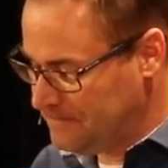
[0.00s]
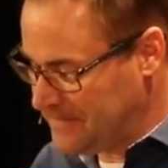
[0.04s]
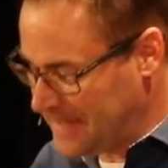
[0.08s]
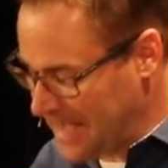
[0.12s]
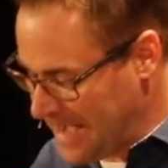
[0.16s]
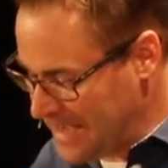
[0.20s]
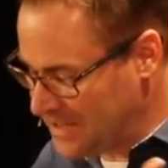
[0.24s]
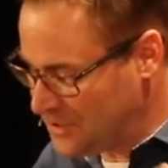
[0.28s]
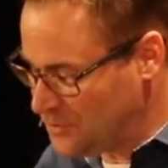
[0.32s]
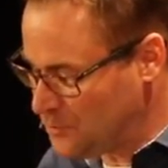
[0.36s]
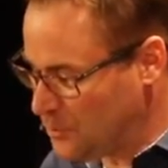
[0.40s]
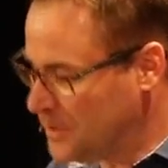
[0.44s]

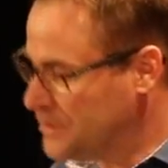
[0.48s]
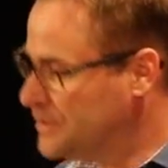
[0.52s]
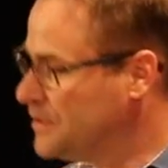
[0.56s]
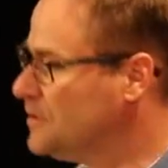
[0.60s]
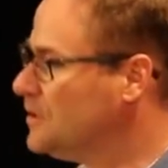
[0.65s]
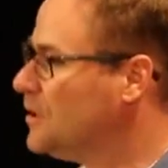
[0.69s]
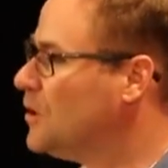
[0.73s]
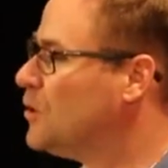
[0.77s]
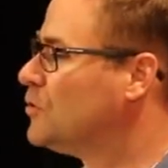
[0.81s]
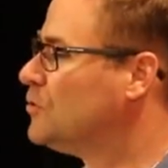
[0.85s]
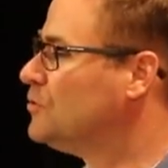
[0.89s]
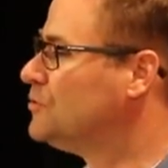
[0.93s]
That is what
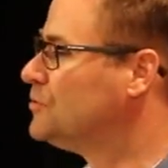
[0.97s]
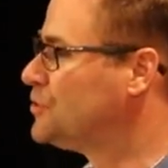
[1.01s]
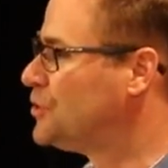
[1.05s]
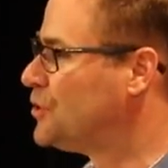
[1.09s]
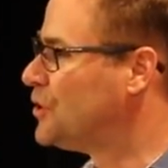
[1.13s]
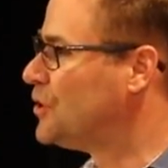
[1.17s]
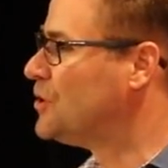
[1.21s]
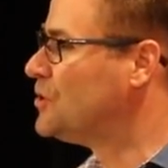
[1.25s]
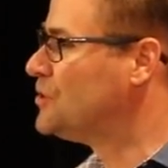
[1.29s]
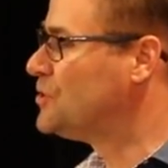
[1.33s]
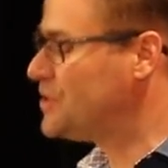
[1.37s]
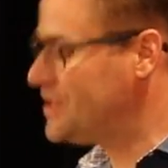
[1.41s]
the local
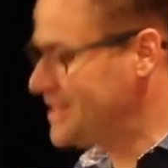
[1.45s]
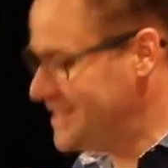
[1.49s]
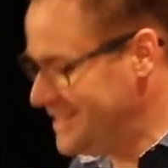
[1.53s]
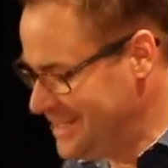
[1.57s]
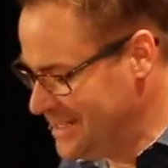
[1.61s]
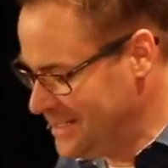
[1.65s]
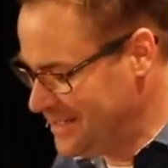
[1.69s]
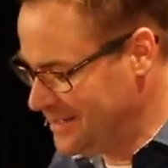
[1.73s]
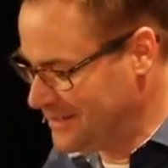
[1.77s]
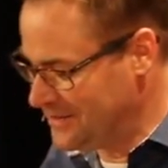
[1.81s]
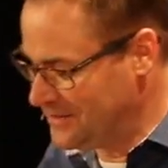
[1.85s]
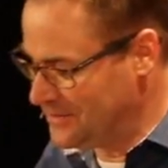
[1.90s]
church
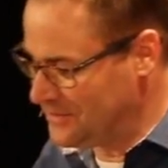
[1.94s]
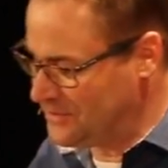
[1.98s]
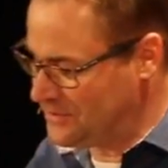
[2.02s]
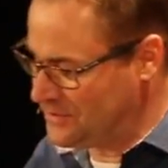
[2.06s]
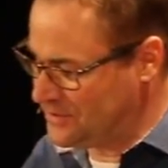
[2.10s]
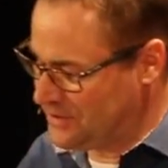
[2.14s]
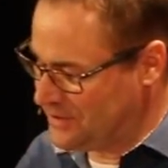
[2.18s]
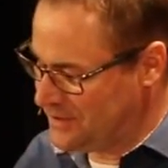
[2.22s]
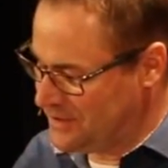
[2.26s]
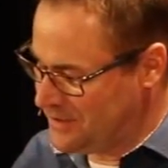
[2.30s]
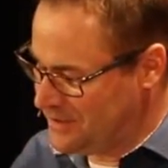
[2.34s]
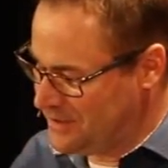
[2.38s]

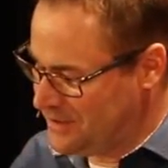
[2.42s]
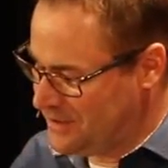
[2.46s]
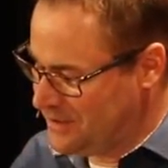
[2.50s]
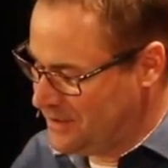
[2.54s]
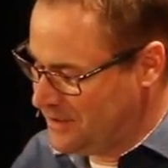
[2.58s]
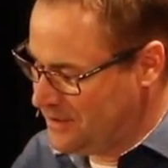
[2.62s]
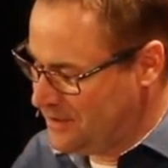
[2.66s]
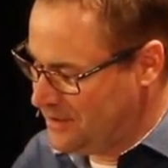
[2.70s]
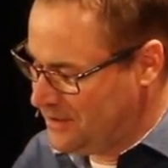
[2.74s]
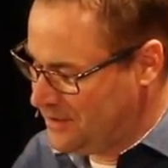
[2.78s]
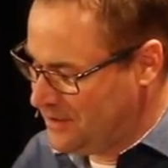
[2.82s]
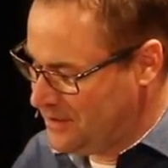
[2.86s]
is.
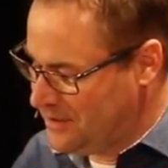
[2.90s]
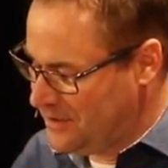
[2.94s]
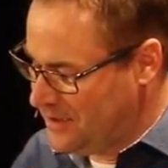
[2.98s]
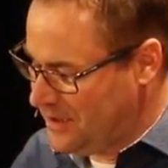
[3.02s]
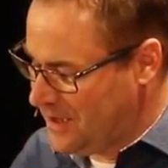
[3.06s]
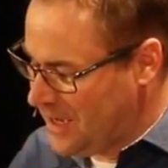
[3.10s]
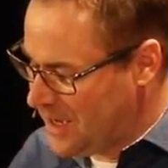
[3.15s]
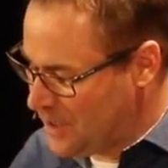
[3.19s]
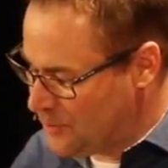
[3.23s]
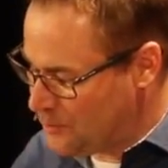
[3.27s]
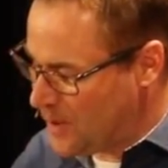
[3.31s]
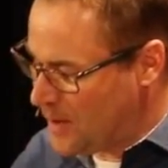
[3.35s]

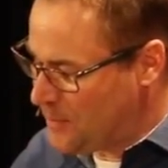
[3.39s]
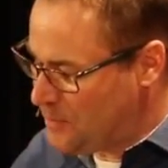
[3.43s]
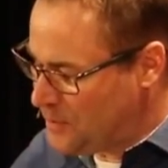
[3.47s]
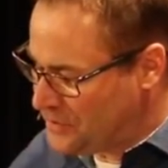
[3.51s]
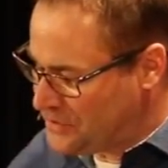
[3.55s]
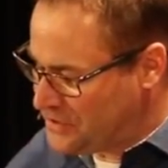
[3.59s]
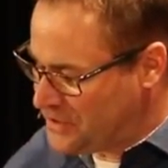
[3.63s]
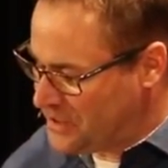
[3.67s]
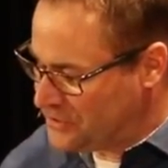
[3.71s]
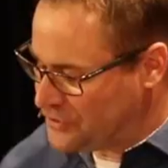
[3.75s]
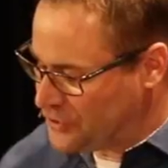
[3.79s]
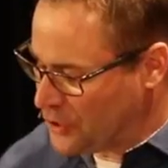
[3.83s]
It
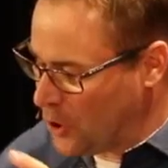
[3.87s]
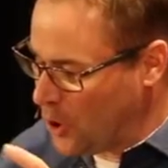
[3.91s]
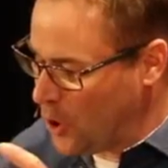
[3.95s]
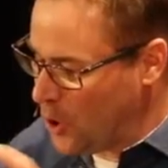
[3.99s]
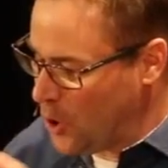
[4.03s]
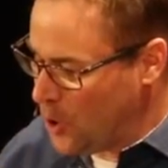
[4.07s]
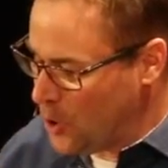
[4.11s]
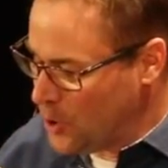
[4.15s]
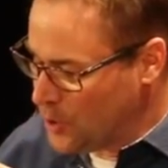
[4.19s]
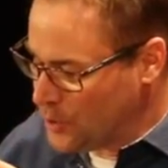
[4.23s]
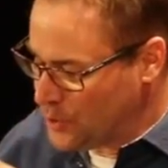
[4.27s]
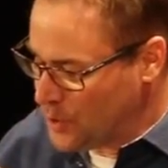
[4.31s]
represents a
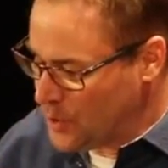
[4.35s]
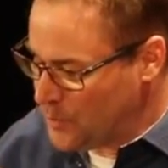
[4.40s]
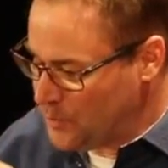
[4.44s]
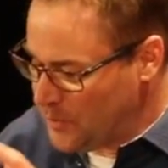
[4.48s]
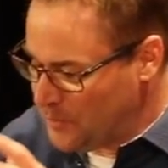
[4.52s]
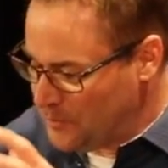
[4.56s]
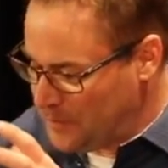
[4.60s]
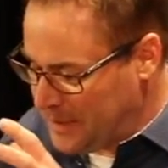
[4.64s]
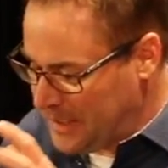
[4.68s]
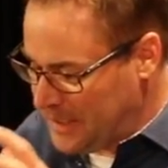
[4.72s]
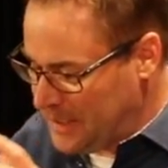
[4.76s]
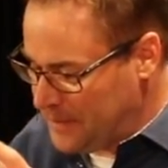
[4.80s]
whole group
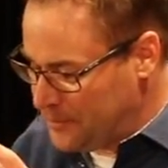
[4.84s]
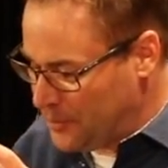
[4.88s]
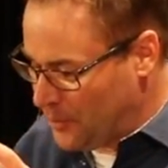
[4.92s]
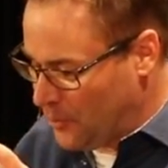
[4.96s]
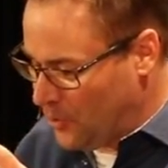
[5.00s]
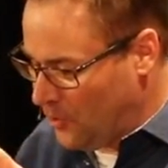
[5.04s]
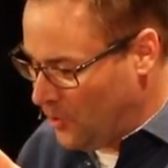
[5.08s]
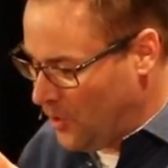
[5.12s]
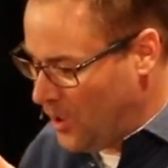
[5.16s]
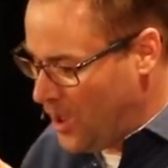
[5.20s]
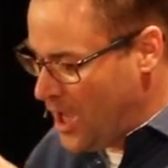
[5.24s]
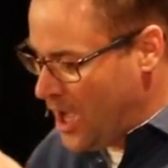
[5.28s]
of
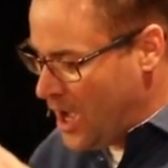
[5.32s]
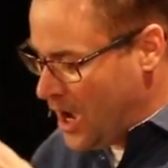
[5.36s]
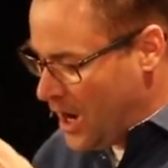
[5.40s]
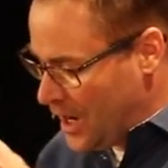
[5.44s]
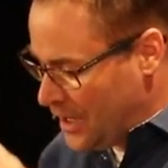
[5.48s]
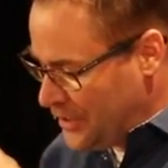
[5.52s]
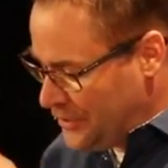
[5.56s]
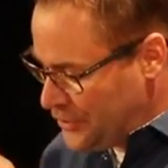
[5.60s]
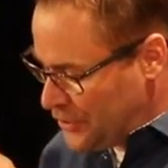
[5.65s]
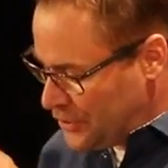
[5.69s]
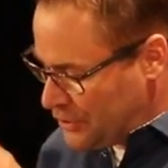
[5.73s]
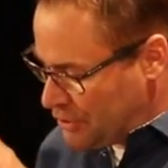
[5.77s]
people
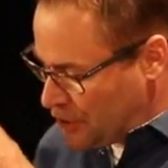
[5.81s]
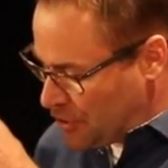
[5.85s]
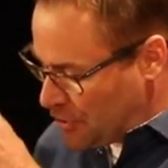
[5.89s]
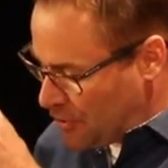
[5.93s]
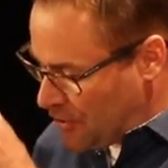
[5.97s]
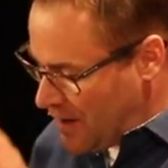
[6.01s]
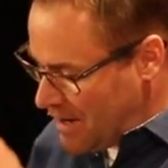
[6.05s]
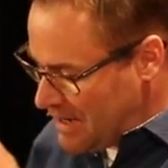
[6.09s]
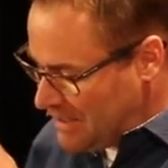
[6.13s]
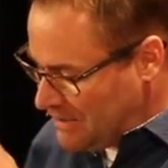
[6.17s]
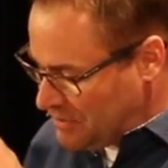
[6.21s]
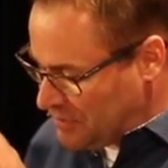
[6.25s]
under
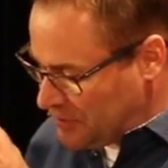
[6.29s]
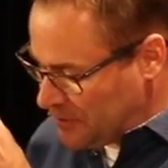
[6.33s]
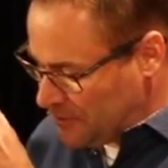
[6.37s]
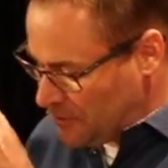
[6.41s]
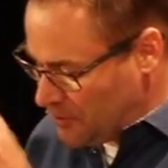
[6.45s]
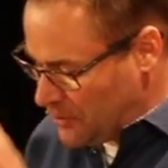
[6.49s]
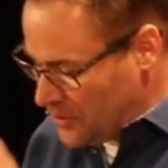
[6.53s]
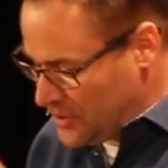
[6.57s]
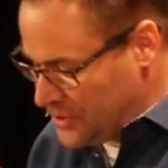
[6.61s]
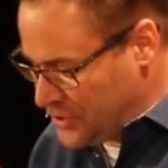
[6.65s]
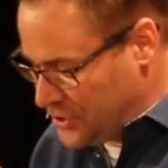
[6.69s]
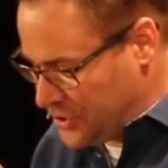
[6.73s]
Christ's
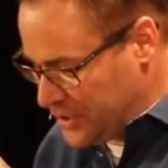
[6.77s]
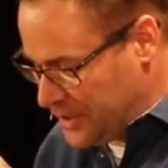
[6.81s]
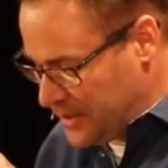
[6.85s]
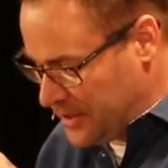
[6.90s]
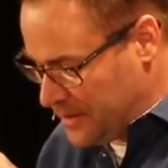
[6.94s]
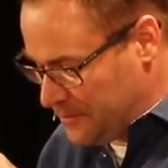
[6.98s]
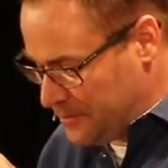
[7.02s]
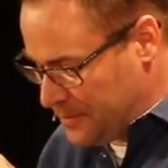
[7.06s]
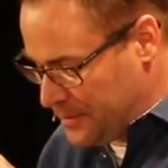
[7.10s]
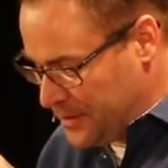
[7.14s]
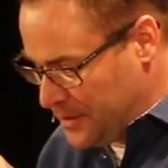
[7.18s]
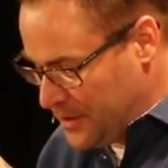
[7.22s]

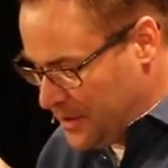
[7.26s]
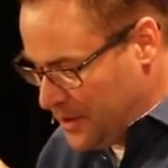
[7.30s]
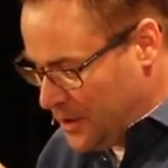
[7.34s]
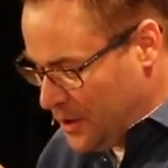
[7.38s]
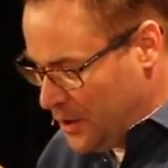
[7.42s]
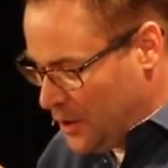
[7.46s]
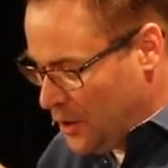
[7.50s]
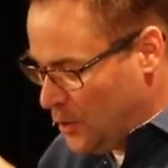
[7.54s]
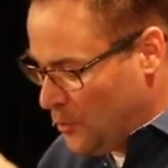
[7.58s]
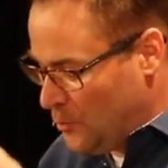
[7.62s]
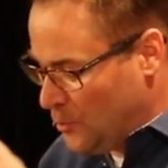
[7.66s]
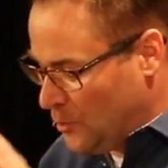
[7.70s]
lordship
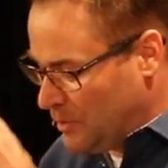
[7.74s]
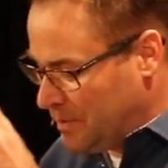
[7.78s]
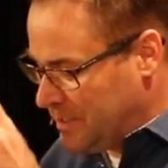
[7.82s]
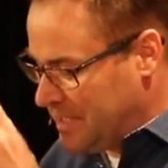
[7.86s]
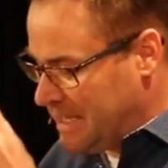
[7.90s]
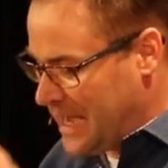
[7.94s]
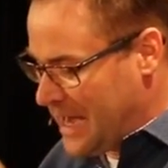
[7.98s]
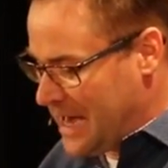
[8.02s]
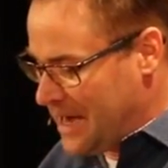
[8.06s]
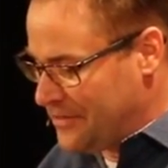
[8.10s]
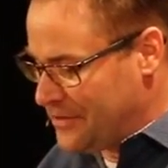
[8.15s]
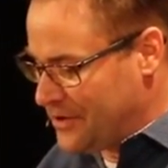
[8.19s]
who will
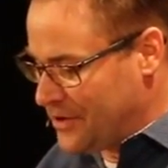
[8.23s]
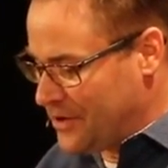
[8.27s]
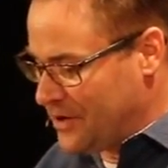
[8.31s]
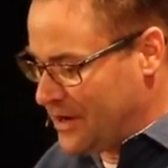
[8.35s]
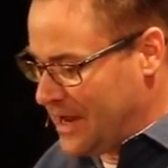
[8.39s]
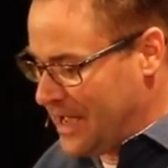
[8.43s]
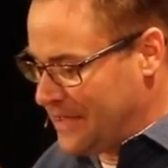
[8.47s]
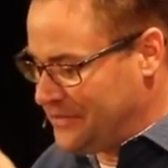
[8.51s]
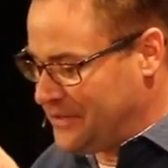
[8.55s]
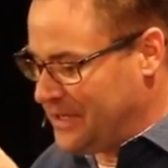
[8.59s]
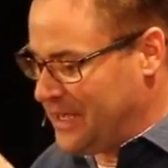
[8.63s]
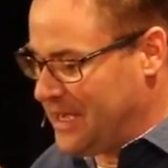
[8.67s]

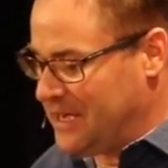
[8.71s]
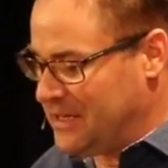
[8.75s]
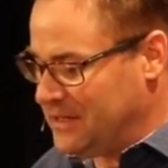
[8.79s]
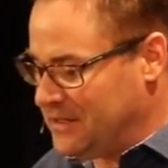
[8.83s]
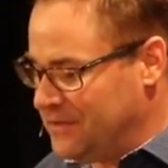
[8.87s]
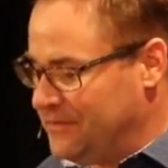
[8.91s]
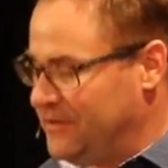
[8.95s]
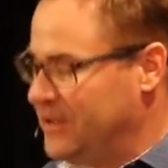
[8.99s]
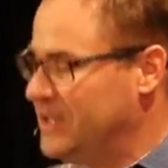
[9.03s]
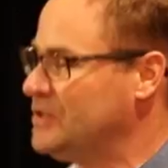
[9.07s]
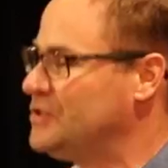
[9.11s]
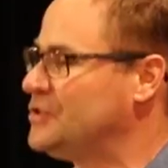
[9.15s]
gather at the
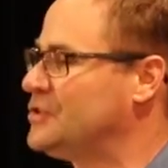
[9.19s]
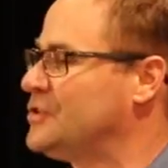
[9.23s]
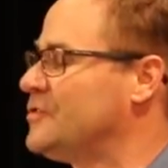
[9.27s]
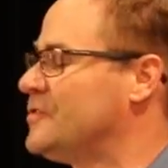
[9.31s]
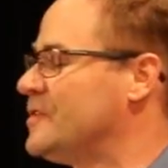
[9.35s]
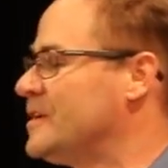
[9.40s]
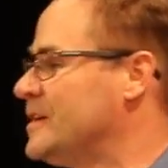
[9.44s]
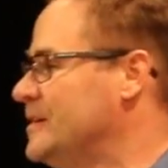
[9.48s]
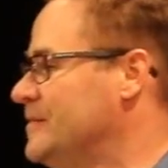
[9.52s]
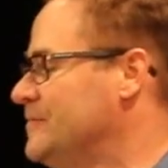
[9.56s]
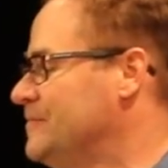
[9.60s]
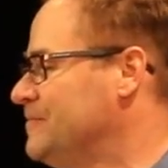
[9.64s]
end of
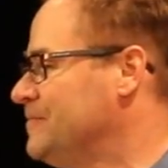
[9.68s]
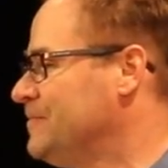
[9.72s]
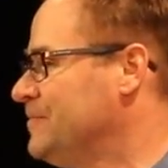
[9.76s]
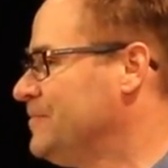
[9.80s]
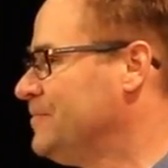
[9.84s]
history.